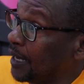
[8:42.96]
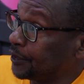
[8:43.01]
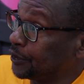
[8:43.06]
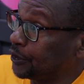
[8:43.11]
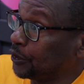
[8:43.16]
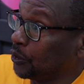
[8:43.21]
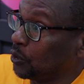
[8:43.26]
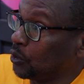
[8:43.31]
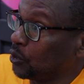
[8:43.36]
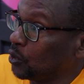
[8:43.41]

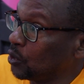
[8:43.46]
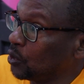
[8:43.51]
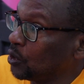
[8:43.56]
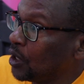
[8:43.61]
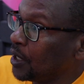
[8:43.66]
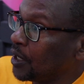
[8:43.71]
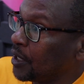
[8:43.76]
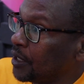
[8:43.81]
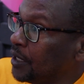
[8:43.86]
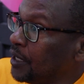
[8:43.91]
to
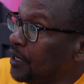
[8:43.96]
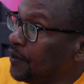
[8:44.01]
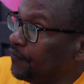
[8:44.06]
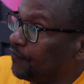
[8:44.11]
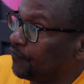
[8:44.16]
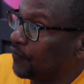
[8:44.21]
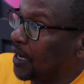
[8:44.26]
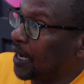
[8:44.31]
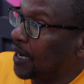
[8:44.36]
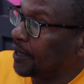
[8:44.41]

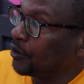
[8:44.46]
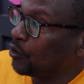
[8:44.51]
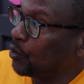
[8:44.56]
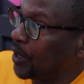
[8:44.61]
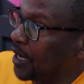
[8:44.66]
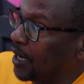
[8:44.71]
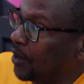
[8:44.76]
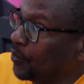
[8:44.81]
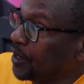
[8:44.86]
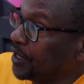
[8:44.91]
if and
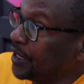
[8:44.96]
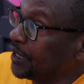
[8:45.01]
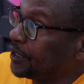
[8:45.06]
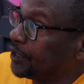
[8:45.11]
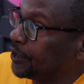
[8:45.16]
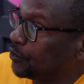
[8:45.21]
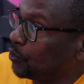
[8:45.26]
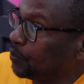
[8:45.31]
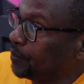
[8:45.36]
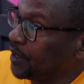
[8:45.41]
where we need
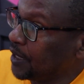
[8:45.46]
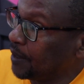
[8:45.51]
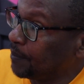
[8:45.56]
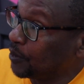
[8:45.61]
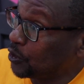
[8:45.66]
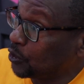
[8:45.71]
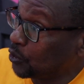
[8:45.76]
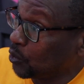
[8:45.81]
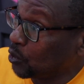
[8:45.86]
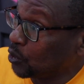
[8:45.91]
to be
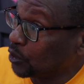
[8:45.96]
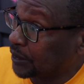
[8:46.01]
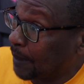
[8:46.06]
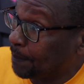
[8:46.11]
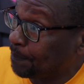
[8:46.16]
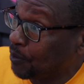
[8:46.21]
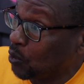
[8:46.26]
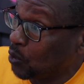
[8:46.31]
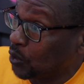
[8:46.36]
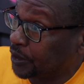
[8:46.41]
able to
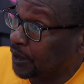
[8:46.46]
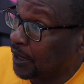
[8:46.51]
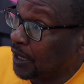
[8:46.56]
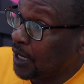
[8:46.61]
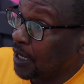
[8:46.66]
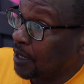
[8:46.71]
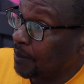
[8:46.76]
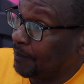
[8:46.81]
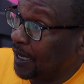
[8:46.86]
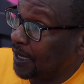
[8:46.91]
support.
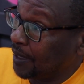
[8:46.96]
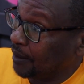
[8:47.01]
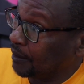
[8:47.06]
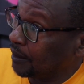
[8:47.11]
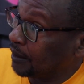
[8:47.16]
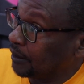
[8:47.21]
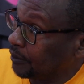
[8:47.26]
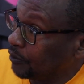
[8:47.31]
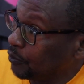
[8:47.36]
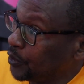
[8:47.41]
But
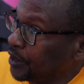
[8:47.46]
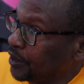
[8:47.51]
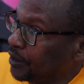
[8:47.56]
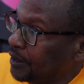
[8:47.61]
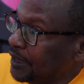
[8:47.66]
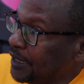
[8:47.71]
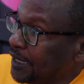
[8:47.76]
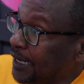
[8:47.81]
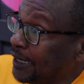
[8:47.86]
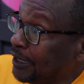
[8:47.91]
we
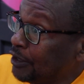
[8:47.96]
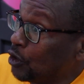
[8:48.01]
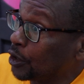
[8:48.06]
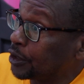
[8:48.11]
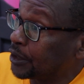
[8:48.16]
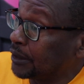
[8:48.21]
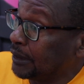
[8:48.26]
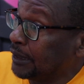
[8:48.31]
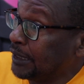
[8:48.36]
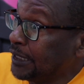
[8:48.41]
need
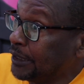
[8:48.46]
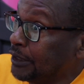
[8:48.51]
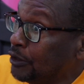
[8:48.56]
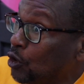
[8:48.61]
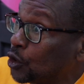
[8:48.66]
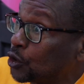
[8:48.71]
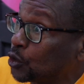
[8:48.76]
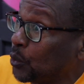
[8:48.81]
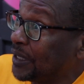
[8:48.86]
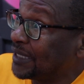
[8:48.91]

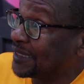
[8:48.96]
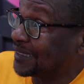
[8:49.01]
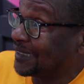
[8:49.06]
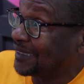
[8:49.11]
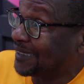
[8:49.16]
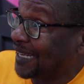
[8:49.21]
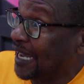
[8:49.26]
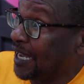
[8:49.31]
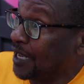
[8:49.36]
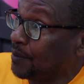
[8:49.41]
not waste the
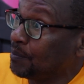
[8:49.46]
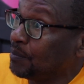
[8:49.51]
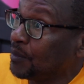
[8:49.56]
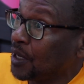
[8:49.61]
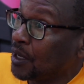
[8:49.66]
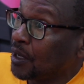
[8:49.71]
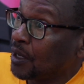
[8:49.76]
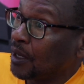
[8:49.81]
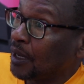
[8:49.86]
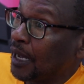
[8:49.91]
time
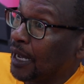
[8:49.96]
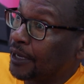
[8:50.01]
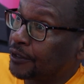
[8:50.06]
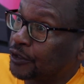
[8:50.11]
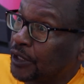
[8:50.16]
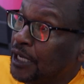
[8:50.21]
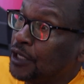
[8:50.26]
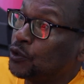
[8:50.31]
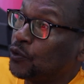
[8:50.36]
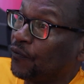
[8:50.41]

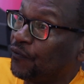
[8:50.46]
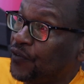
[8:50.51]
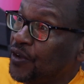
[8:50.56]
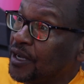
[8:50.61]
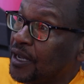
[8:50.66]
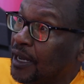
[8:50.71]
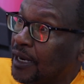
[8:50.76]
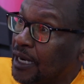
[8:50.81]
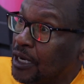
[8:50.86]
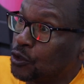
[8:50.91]
trying to
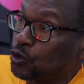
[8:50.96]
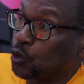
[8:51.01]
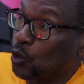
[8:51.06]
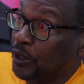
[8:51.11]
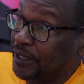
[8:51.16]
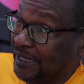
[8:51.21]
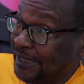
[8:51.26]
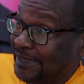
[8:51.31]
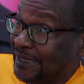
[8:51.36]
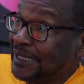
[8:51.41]
figure out
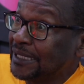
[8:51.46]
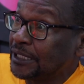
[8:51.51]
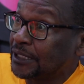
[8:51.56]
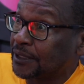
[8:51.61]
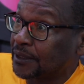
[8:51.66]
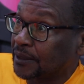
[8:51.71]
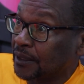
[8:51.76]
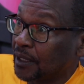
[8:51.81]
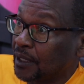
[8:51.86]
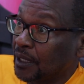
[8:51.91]
what it
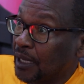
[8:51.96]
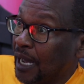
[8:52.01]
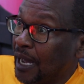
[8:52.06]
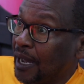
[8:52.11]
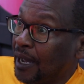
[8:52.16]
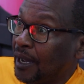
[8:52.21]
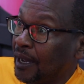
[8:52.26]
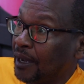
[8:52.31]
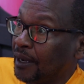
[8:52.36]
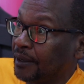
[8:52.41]
is
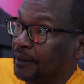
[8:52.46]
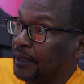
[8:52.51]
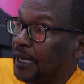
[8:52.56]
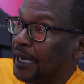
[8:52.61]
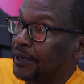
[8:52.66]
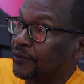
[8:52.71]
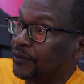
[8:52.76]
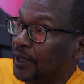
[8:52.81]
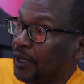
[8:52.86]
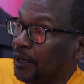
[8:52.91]

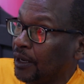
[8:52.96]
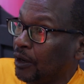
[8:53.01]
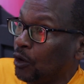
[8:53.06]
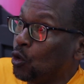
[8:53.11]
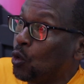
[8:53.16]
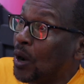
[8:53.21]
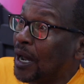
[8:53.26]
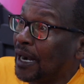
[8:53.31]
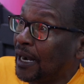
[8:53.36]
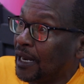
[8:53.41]
at the
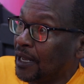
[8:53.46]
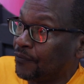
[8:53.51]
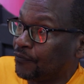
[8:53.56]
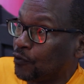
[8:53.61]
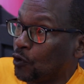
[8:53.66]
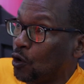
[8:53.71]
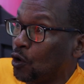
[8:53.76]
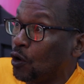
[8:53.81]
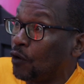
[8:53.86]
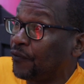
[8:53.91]
lower
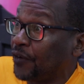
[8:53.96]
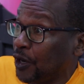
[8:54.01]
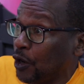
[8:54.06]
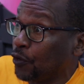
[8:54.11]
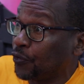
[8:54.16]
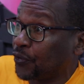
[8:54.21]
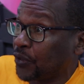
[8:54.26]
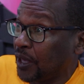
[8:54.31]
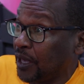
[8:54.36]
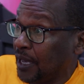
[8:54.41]
level of
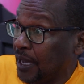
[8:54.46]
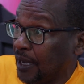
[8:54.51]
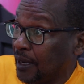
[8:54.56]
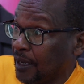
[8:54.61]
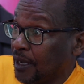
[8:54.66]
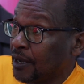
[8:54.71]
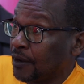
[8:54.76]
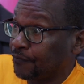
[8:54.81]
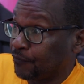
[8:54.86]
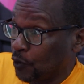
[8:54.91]

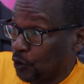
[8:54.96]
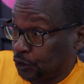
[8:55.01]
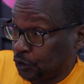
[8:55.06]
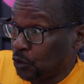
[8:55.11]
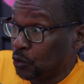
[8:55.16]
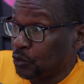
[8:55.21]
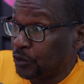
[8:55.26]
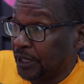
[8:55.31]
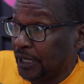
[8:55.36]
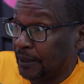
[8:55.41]
healthcare for
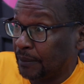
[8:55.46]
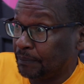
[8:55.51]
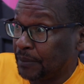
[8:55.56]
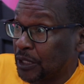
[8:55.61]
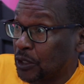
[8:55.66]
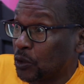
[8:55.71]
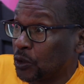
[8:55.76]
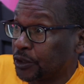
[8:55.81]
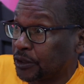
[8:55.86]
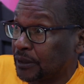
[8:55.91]
children,
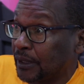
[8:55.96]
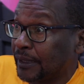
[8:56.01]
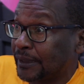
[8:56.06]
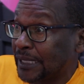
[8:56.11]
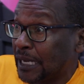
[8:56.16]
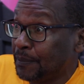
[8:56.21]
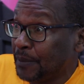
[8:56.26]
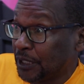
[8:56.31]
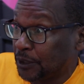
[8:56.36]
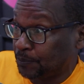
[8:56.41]
because
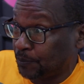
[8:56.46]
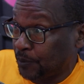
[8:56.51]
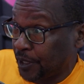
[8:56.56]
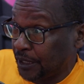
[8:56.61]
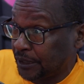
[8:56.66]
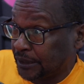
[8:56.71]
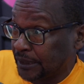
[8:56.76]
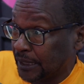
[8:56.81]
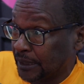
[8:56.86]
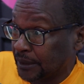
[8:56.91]
time is
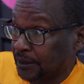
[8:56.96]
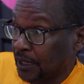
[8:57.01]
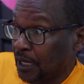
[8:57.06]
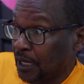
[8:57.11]
precious.